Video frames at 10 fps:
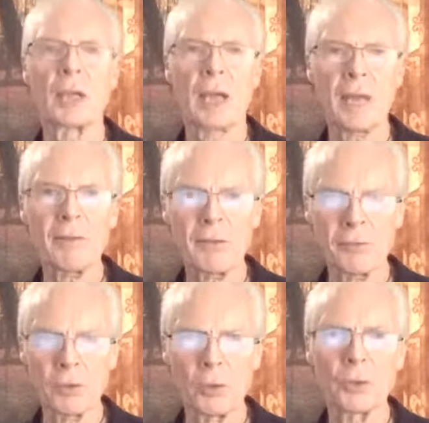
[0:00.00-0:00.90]
Heavy
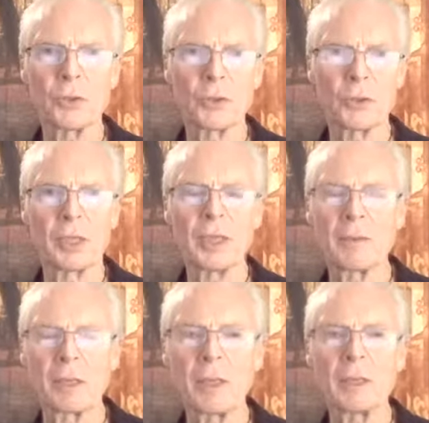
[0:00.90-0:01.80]
food through the
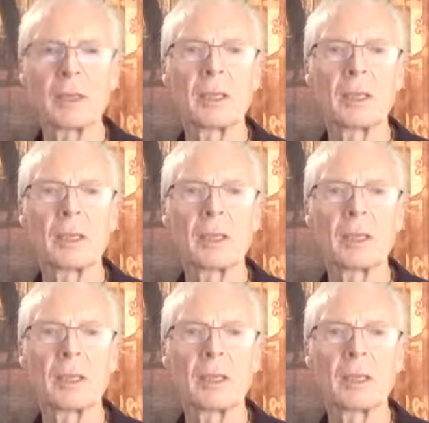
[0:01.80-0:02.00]
liver,